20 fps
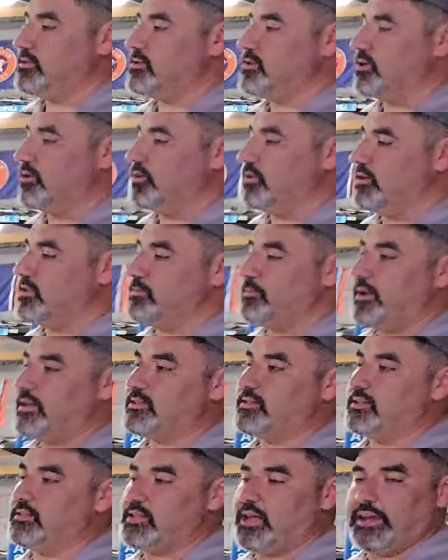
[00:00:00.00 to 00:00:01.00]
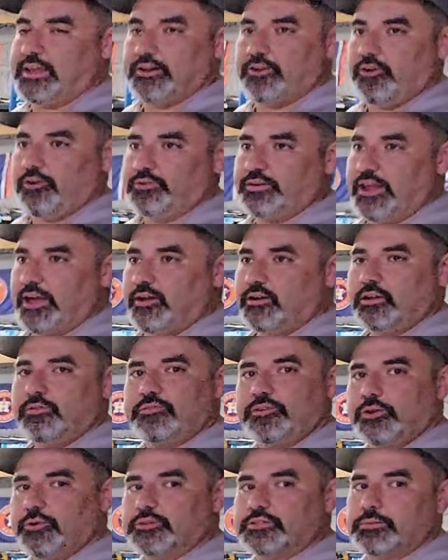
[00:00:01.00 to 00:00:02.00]
so it's best to take it all down, even
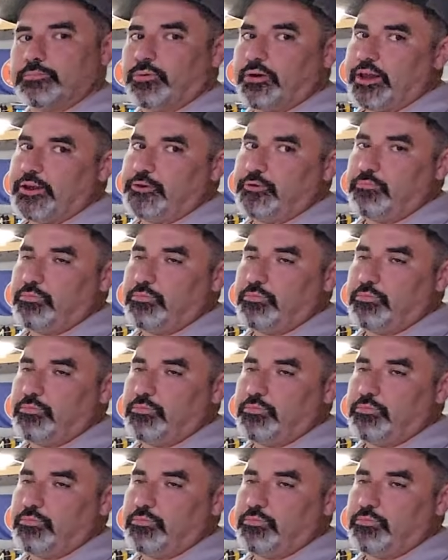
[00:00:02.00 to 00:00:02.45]
though it's a brand new